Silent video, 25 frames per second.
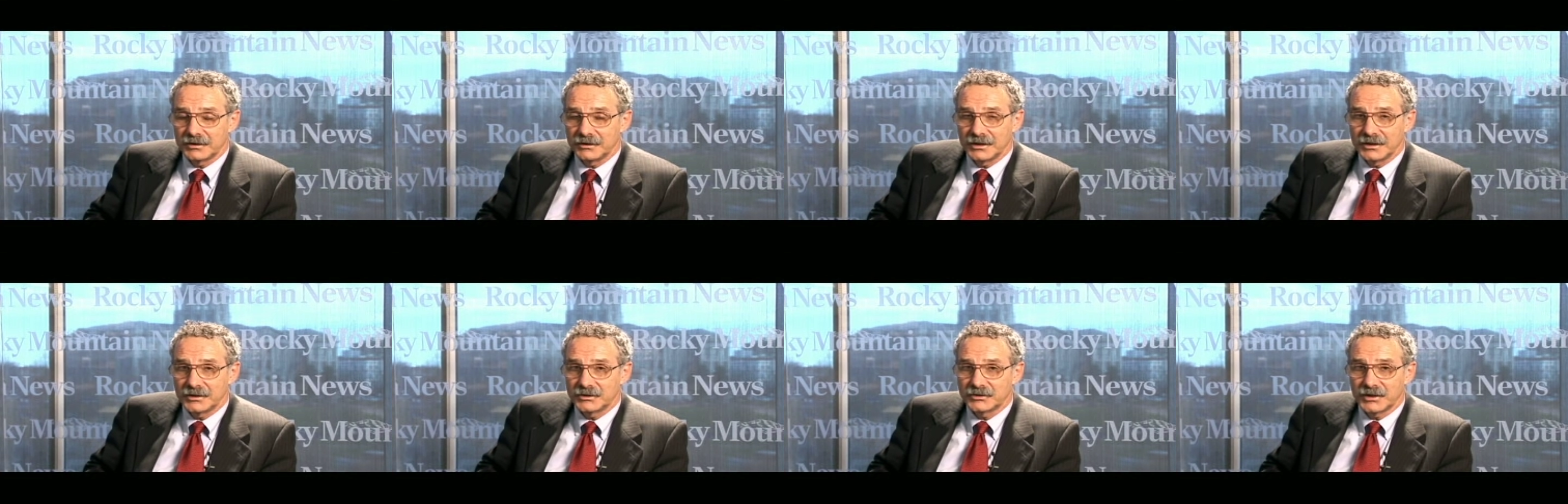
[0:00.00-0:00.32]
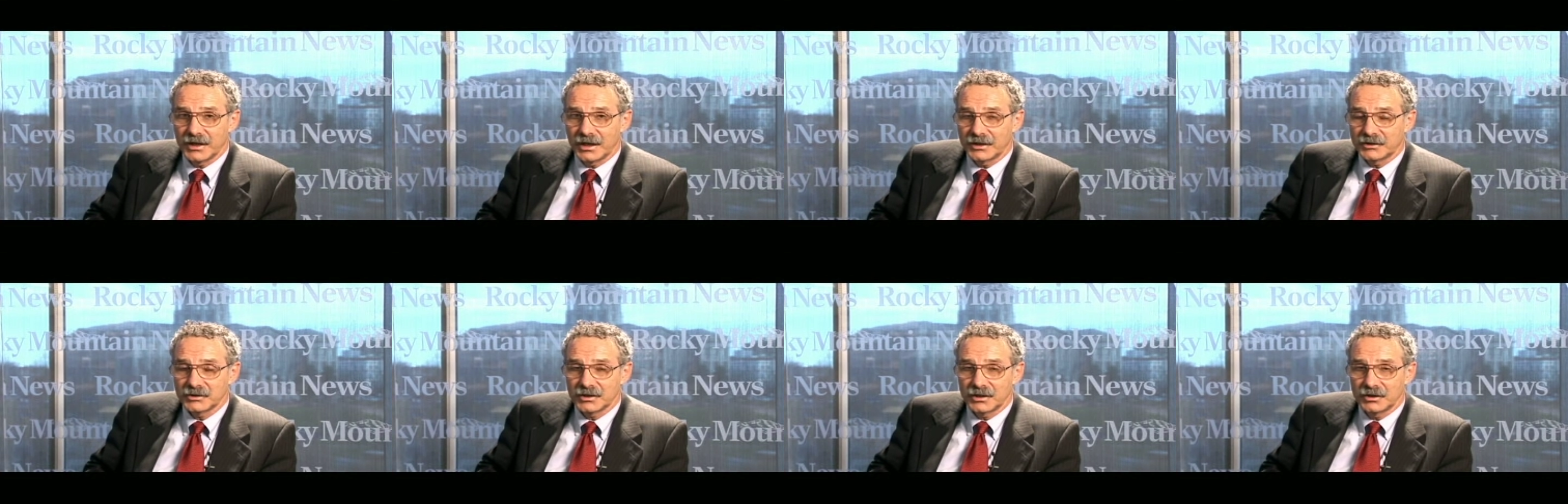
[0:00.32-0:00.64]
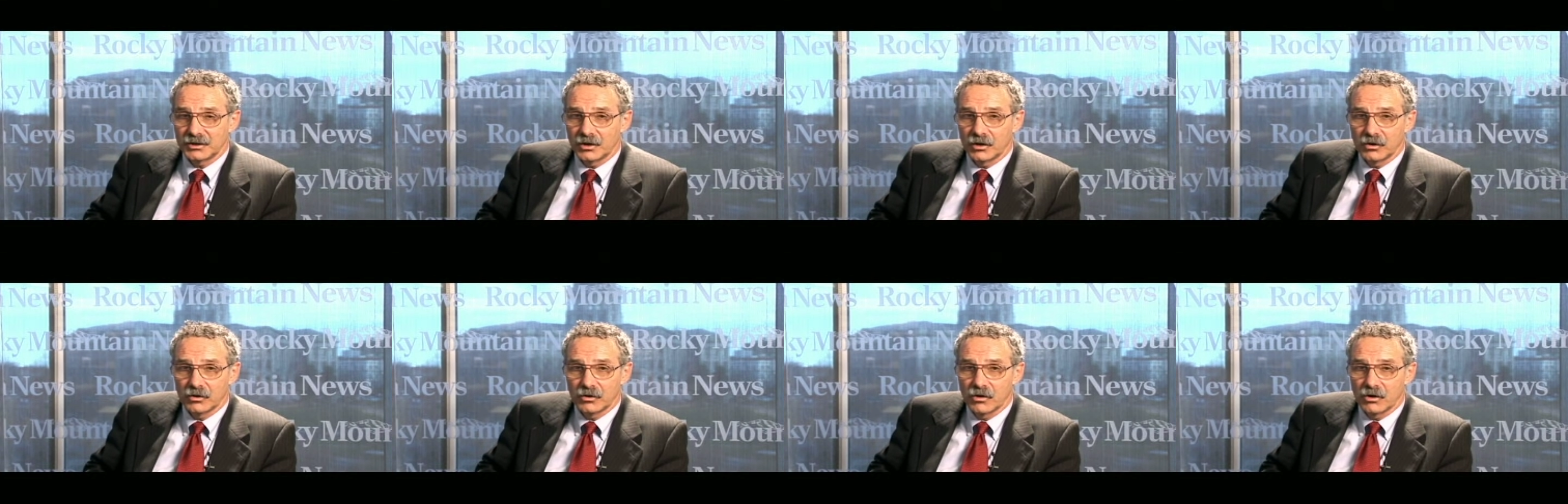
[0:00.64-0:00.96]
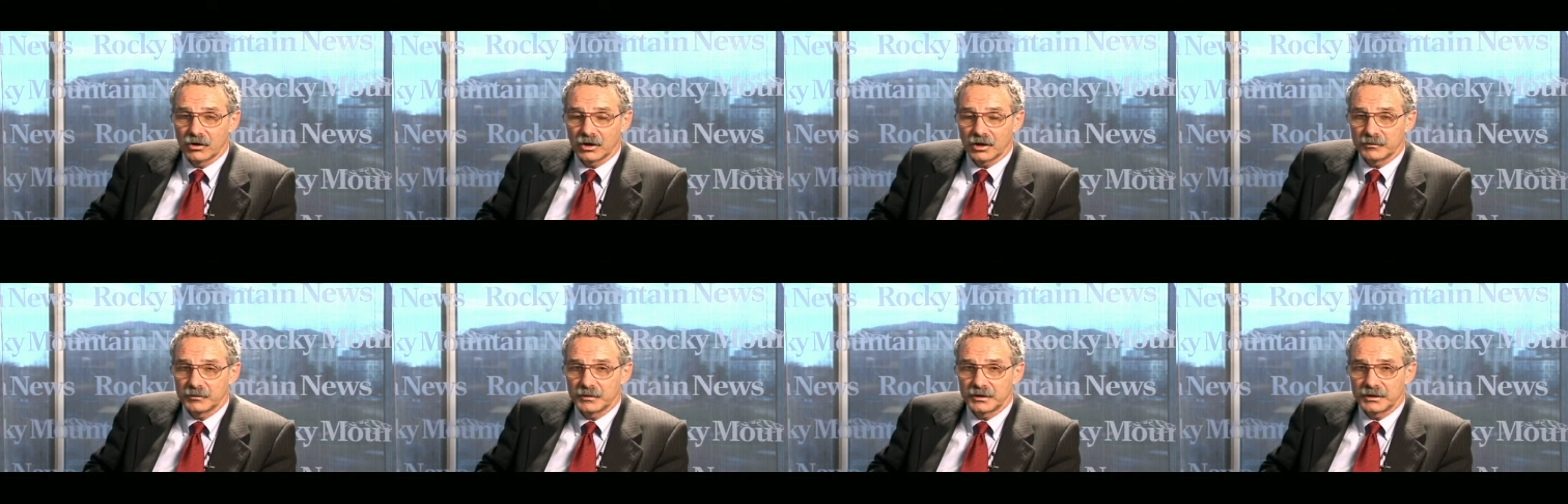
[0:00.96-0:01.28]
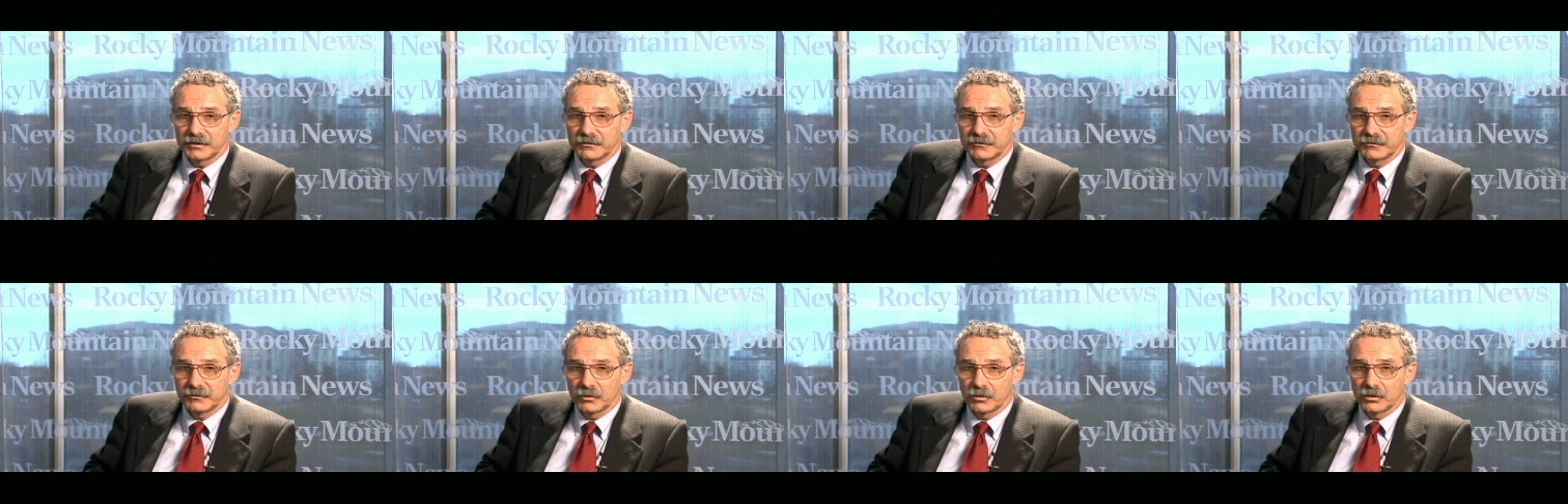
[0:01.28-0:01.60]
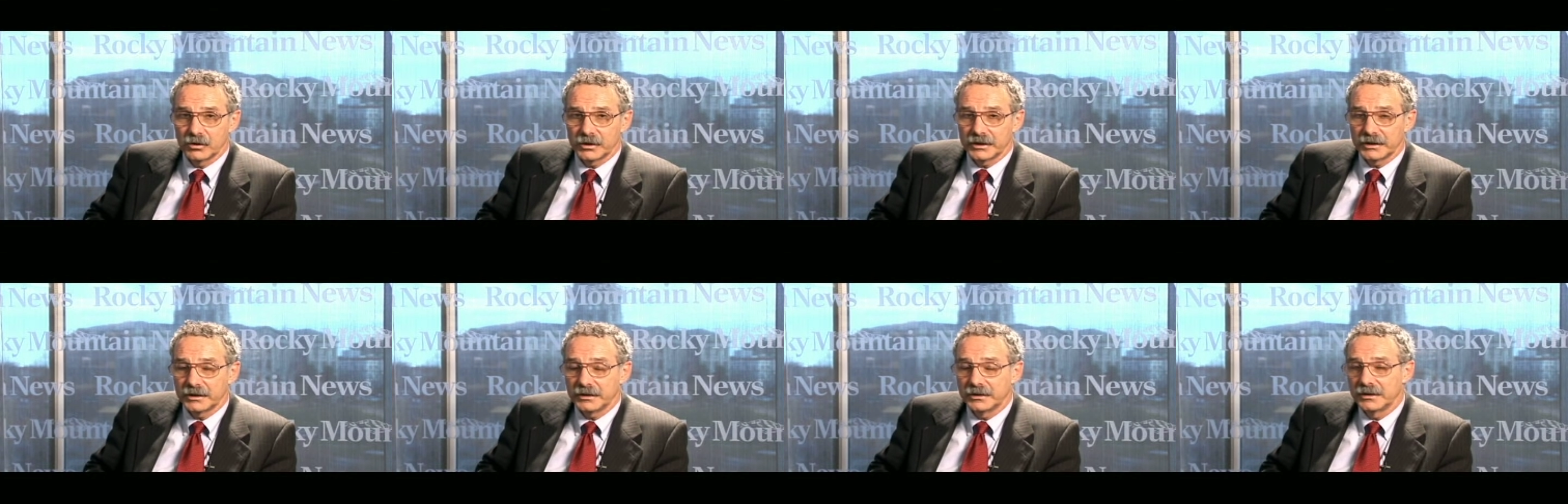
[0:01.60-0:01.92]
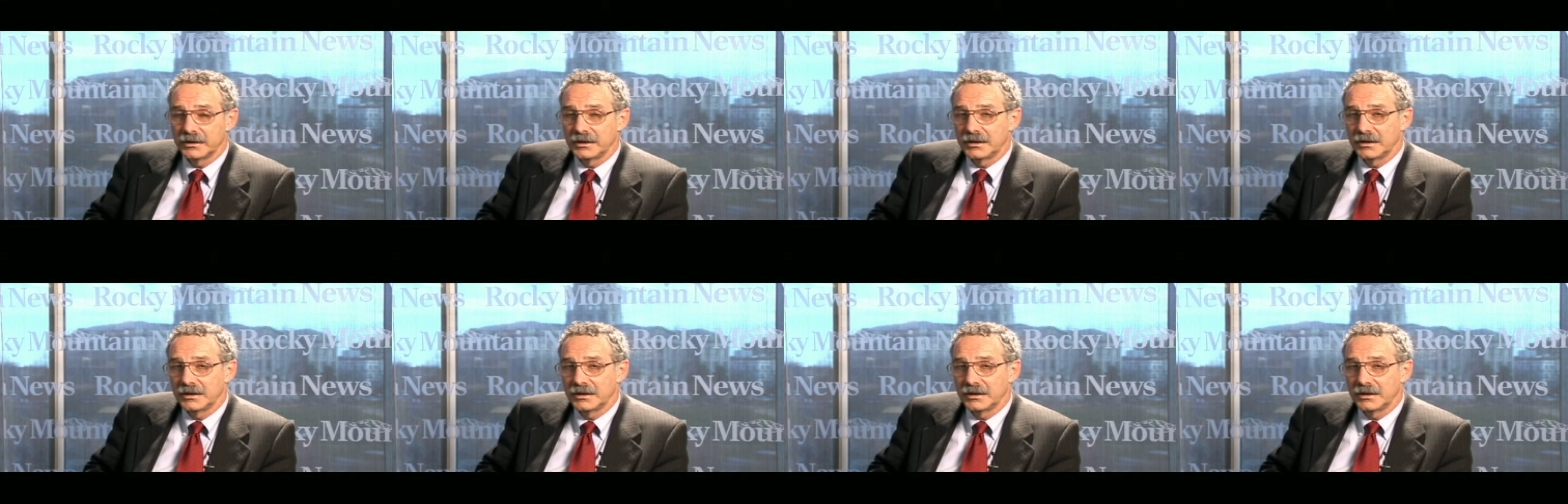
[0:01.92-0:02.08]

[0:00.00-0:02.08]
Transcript: these debts can no longer be afforded